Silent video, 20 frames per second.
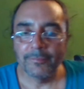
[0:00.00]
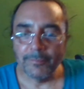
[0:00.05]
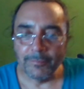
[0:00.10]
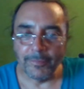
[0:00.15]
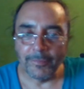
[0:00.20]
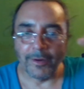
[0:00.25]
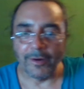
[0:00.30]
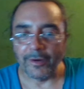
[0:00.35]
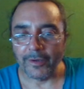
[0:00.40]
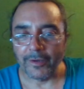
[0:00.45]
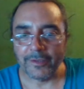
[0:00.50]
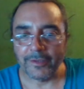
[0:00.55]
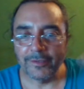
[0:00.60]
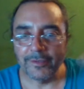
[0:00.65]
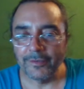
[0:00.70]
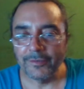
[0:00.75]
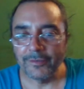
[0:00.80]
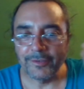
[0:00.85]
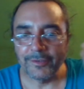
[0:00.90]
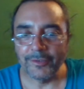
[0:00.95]
mark,
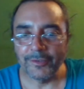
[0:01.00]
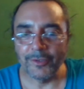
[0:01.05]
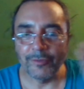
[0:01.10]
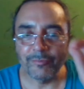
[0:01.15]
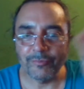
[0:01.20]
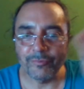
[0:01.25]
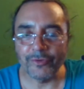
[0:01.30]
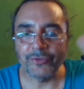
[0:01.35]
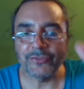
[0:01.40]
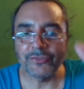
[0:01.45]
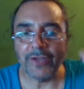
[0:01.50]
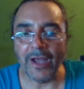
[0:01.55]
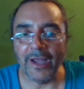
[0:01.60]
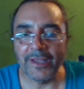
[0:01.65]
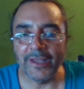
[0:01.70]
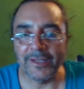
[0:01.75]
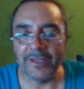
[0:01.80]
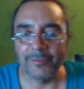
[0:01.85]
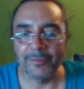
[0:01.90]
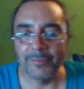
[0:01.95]
the first
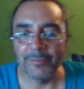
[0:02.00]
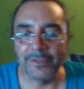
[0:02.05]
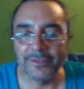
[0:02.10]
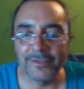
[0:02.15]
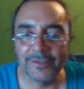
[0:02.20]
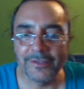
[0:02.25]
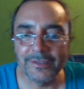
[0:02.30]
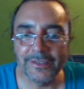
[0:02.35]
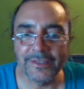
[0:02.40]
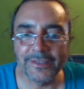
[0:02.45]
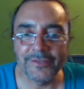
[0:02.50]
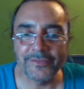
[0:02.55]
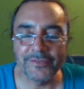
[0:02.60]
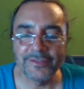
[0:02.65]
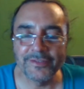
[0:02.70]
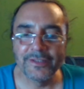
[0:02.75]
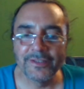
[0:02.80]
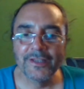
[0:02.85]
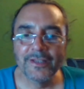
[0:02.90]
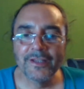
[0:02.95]
item in the list